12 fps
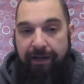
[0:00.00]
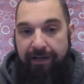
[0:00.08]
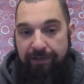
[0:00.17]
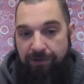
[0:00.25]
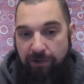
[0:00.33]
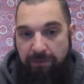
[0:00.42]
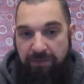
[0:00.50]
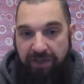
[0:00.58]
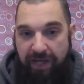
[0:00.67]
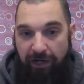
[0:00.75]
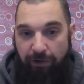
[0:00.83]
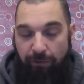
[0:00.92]
in terms of
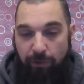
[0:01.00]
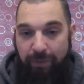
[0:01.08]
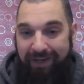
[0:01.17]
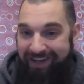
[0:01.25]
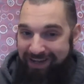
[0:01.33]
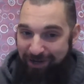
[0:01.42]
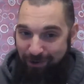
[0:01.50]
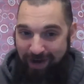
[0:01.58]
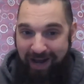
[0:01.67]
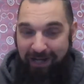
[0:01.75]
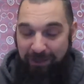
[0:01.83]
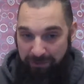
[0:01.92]
that group and
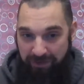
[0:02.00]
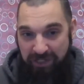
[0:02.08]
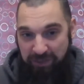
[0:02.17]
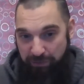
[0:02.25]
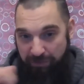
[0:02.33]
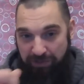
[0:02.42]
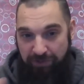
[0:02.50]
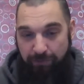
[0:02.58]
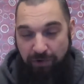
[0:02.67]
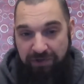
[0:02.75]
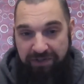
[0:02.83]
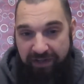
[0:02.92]
interact with each
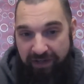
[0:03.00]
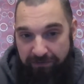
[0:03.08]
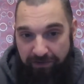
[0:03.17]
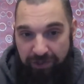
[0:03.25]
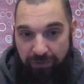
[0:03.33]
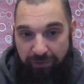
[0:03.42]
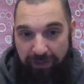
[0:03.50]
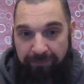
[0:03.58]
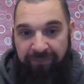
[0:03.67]
person individually?